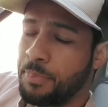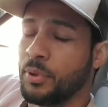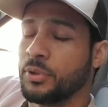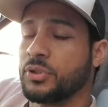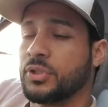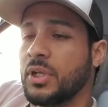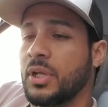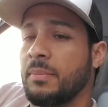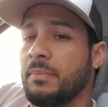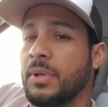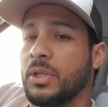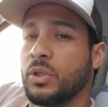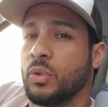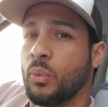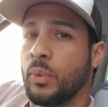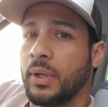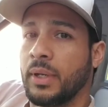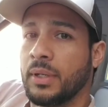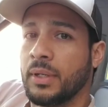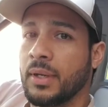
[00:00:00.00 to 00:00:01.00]
push it in
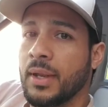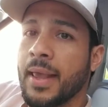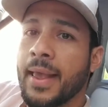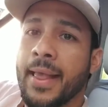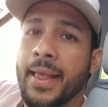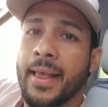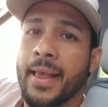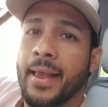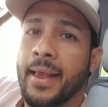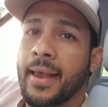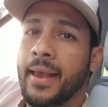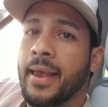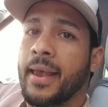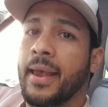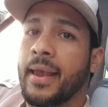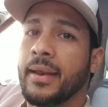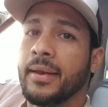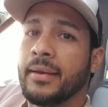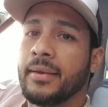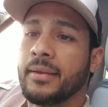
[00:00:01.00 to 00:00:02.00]
between,
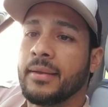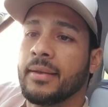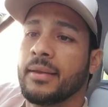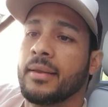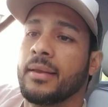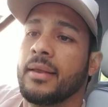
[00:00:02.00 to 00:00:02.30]
and